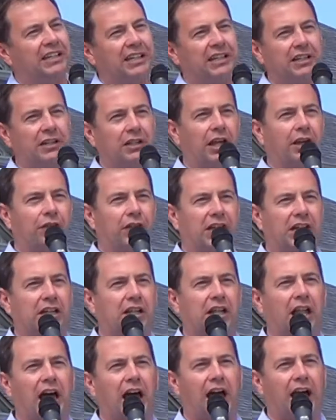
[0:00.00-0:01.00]
at 11
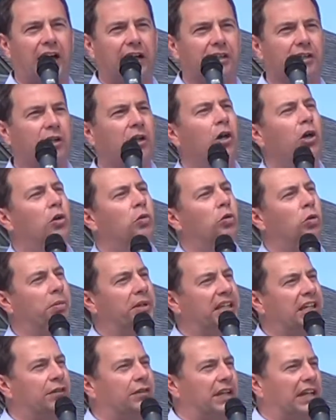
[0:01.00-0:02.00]
o'clock, we'll be
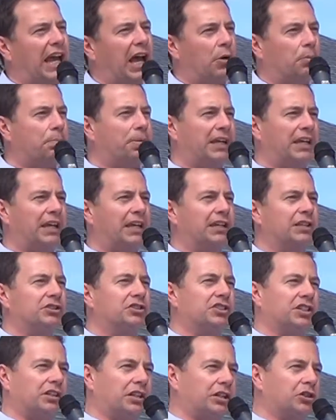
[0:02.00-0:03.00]
giving out pins
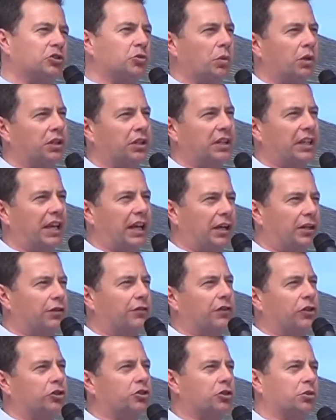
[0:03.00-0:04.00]
at each one of the
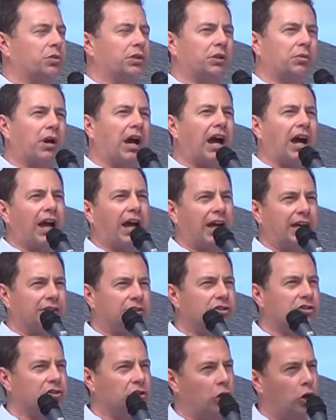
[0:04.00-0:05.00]
anniversary rides.
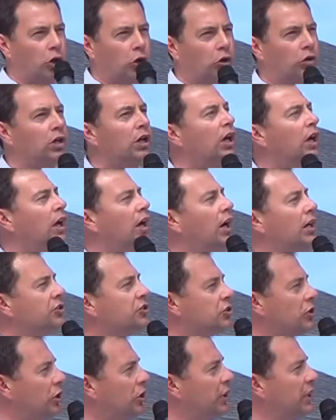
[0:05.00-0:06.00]
So
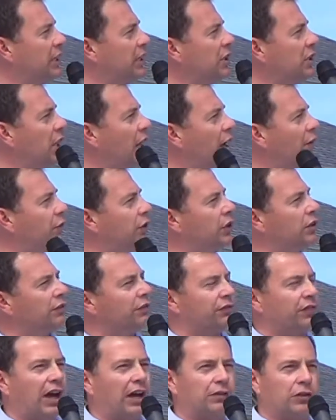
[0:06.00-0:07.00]
starting at 11,
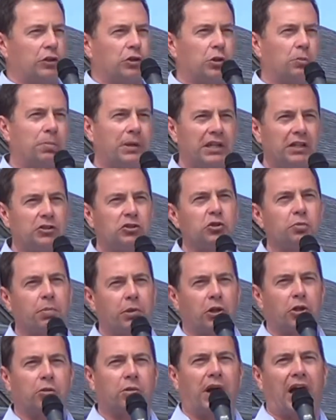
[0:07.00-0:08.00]
500 pins per
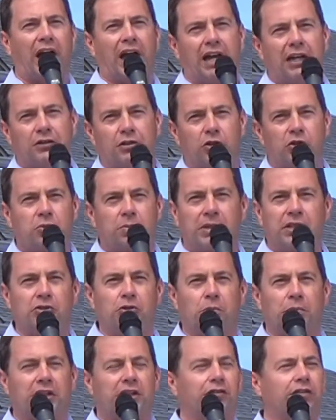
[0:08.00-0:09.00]
ride. Those pins will
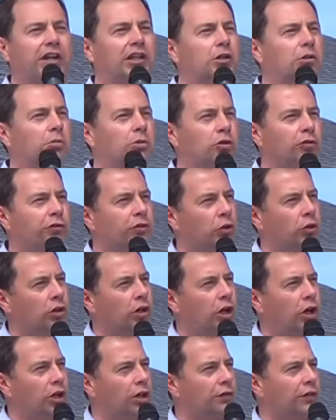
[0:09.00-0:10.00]
be available for
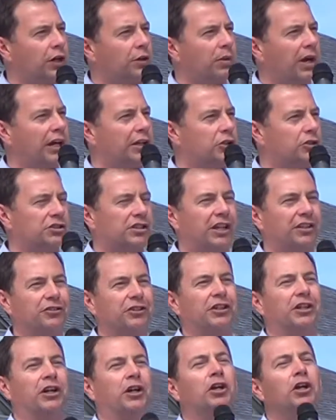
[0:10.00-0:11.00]
all of our riders out
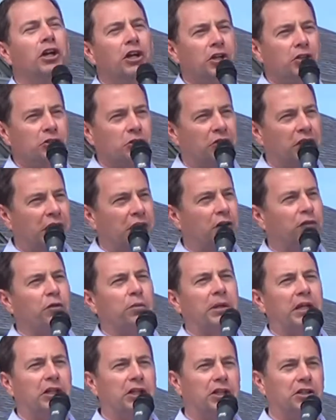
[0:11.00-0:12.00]
there. So thank you for
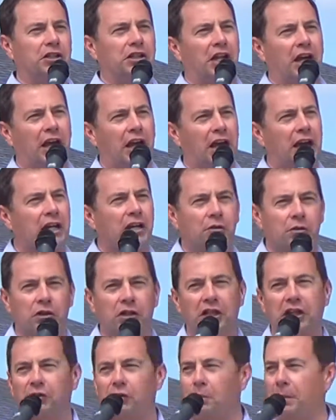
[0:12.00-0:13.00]
being here today. I'll
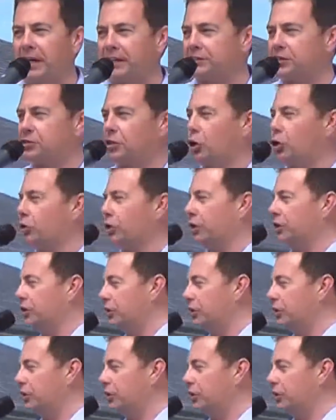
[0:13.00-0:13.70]
give it back to Tony.